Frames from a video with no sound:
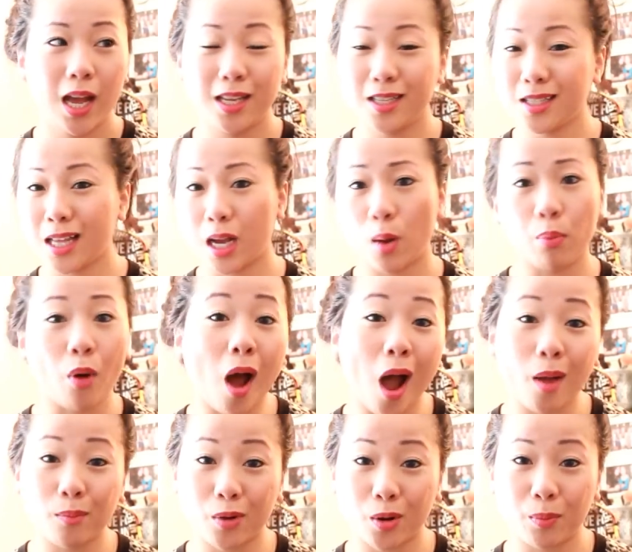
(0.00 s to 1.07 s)
It's just like a
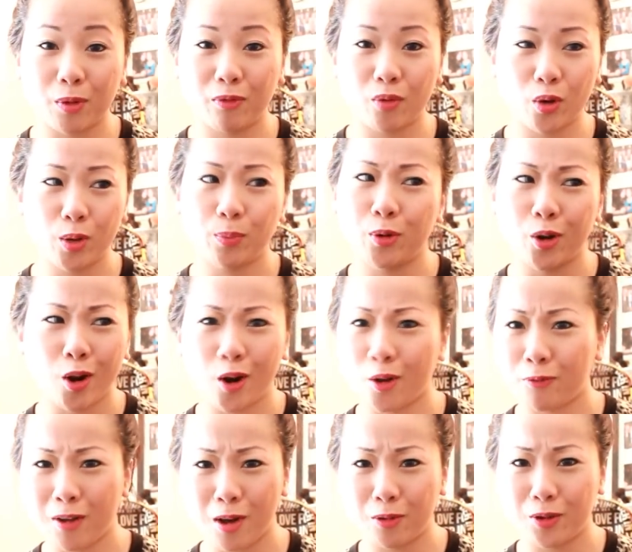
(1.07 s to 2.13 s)
primer before you put on
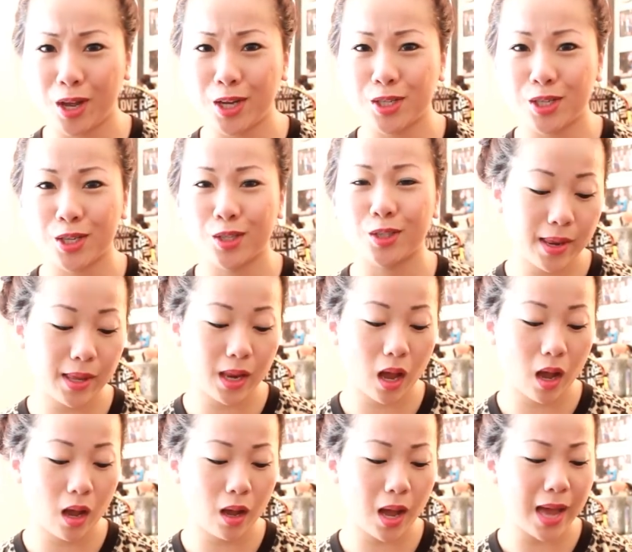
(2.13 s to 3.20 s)
a foundation. And
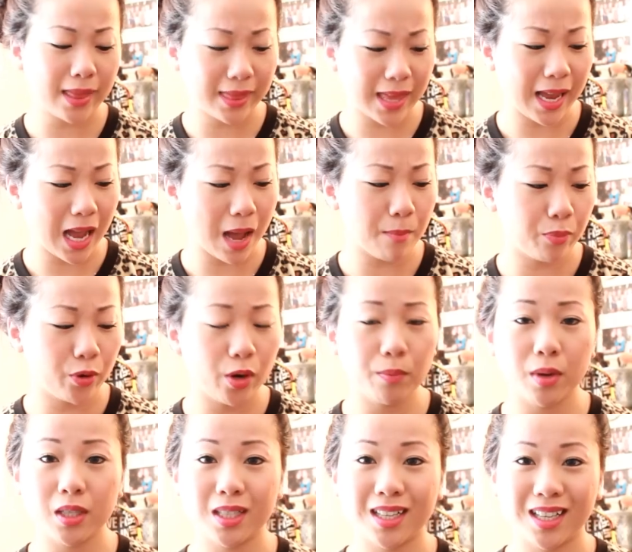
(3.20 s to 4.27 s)
I think I'm pretty
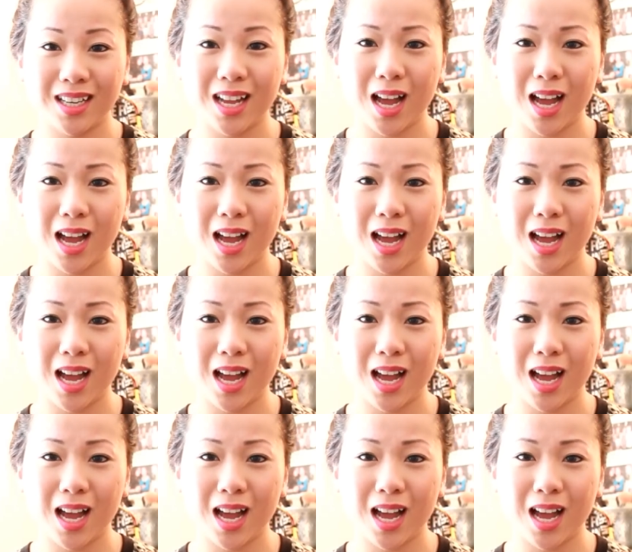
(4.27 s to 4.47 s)
much